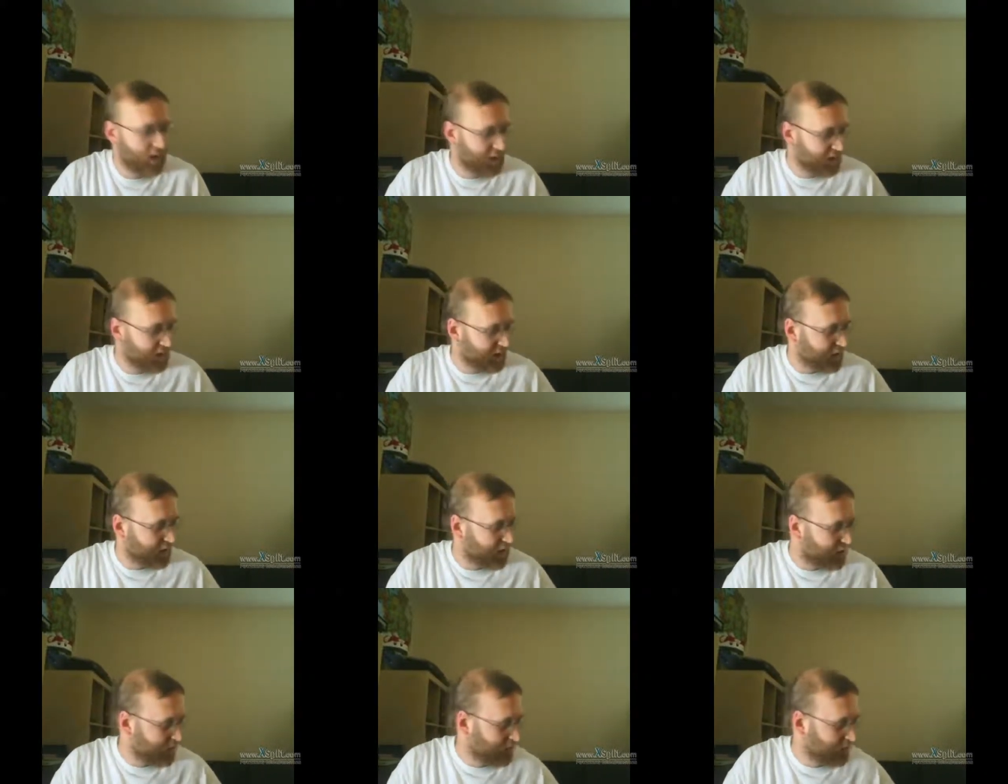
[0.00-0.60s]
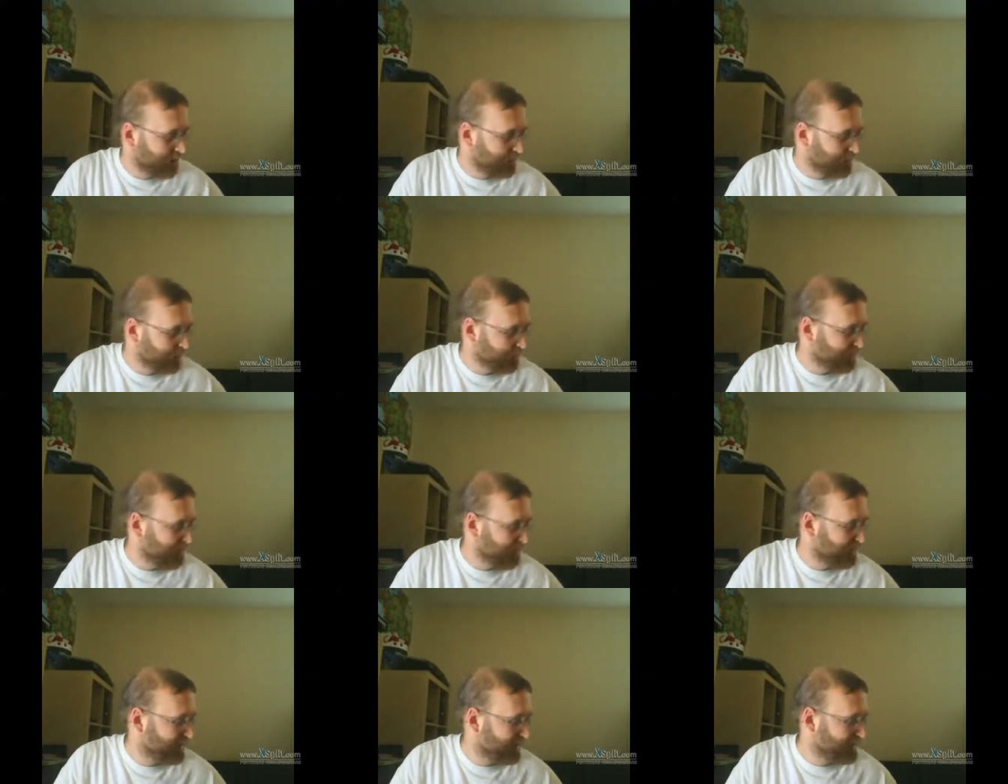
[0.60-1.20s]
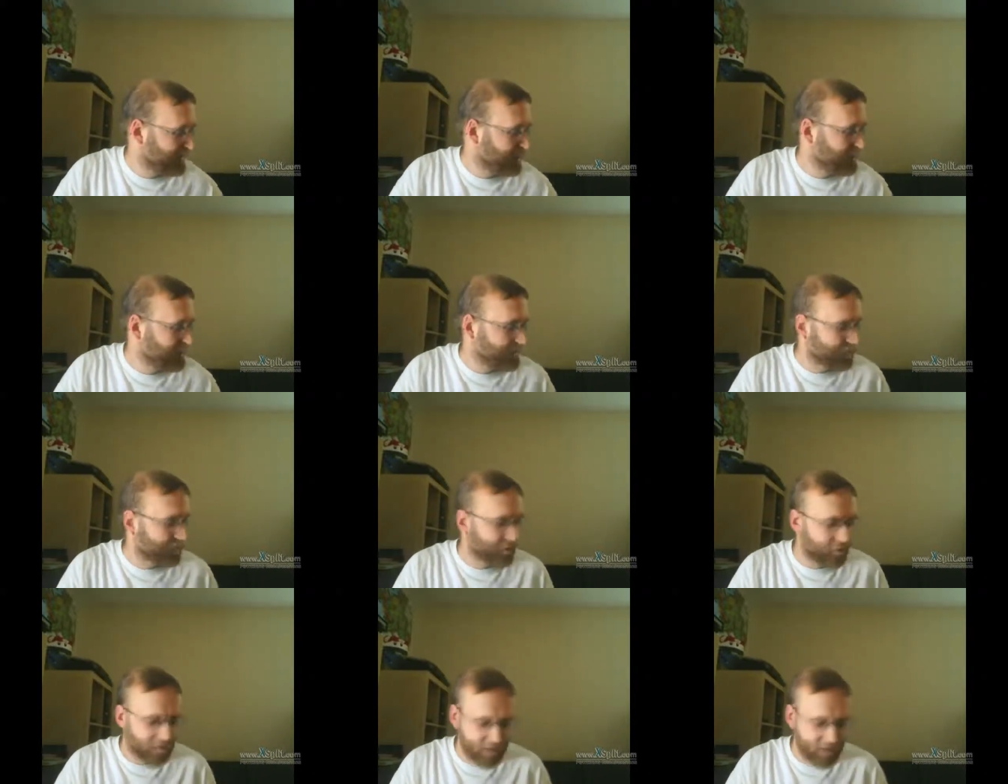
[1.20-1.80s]
But I'm going
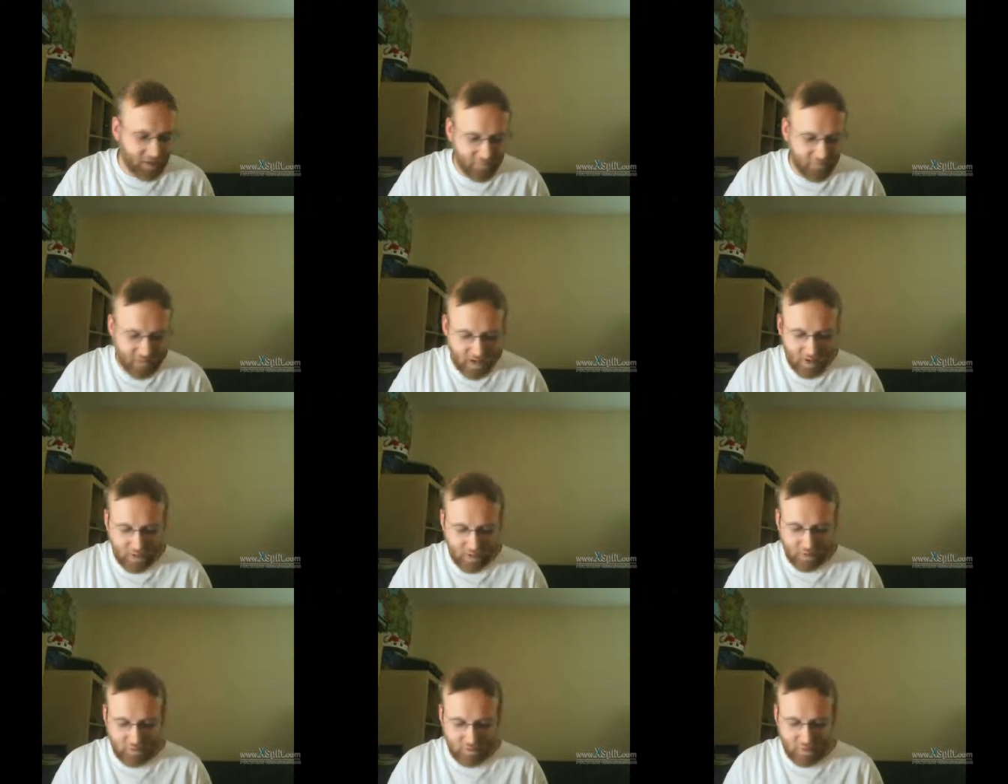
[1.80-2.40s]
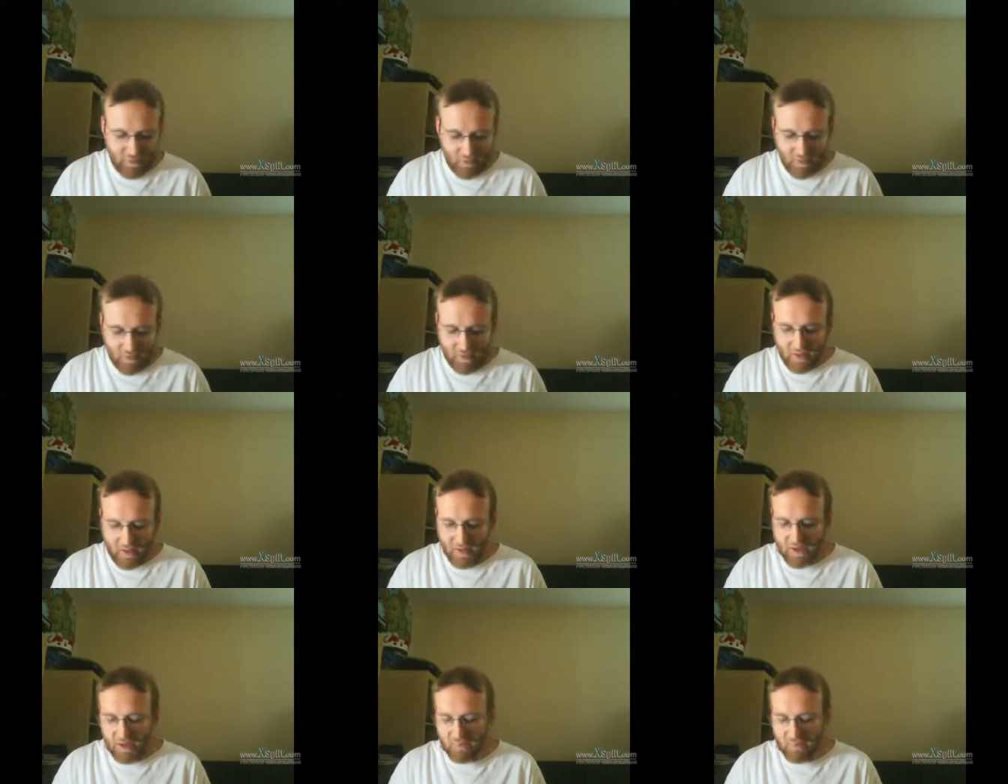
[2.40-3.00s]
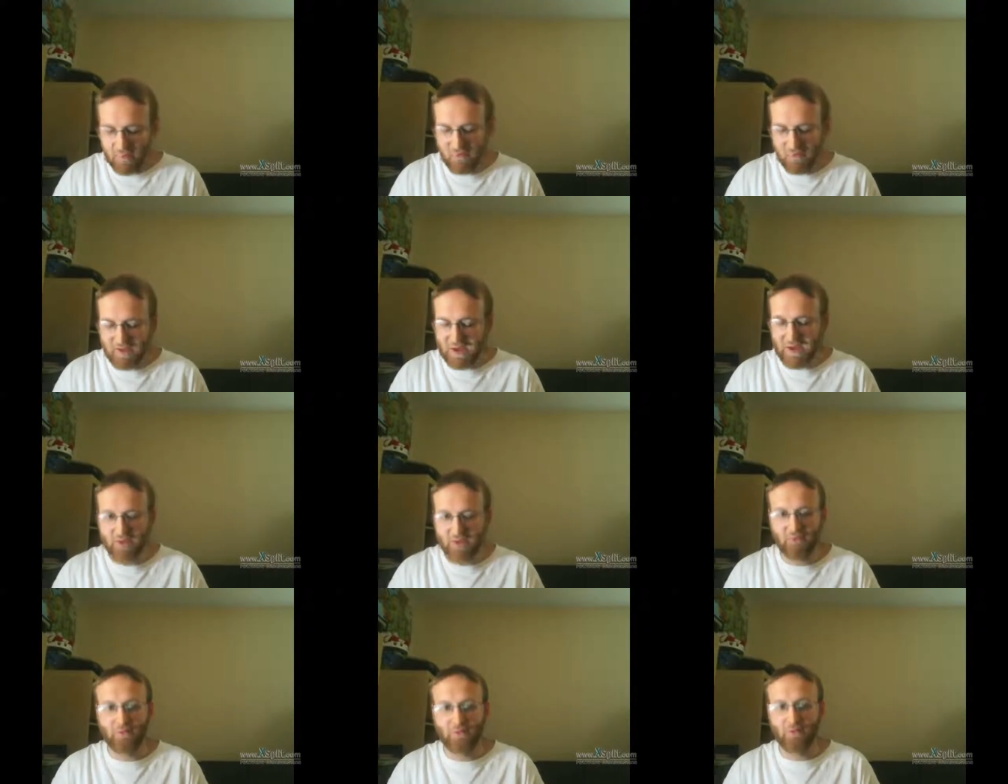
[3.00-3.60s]
through, and I found a couple
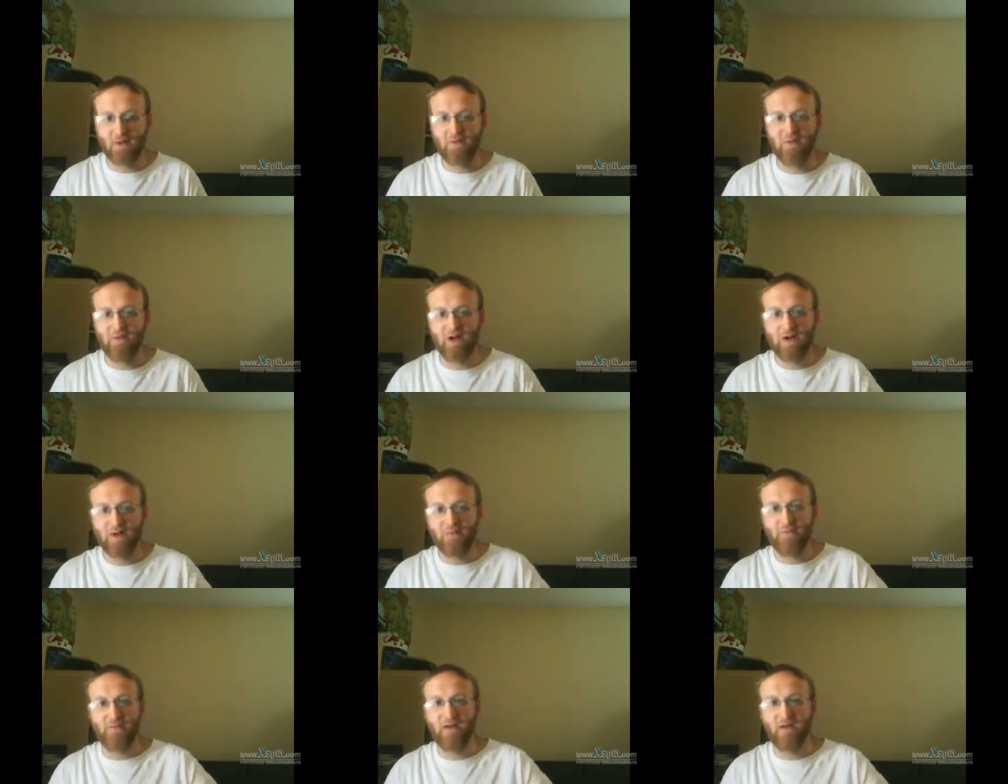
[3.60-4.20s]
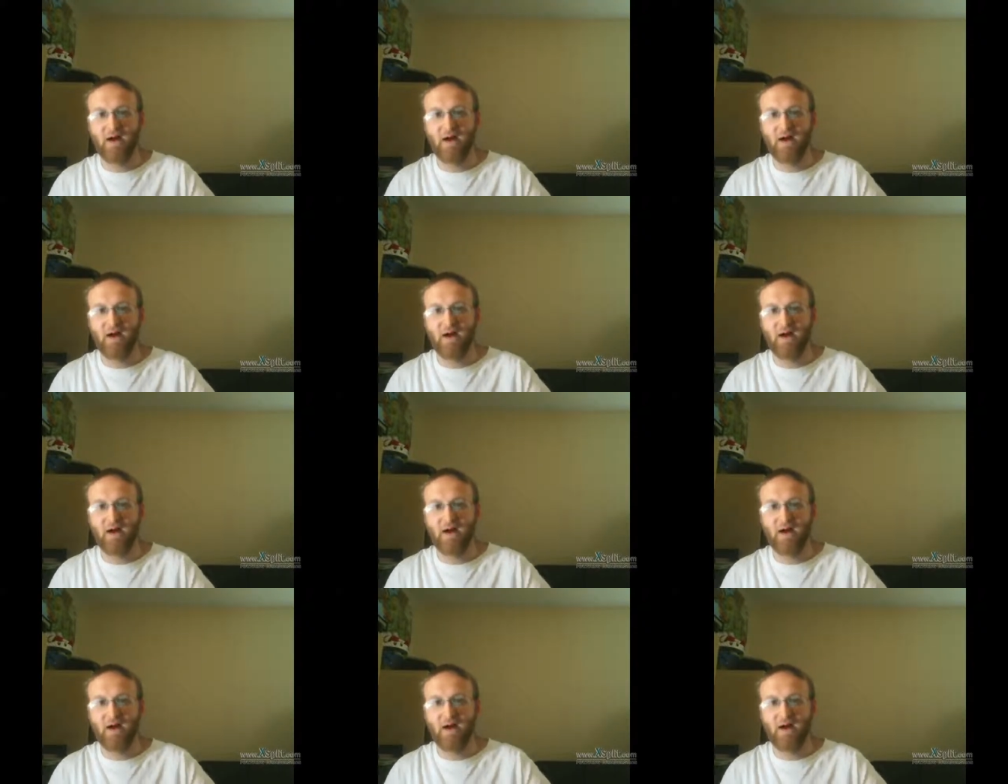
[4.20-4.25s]
CDs for myself.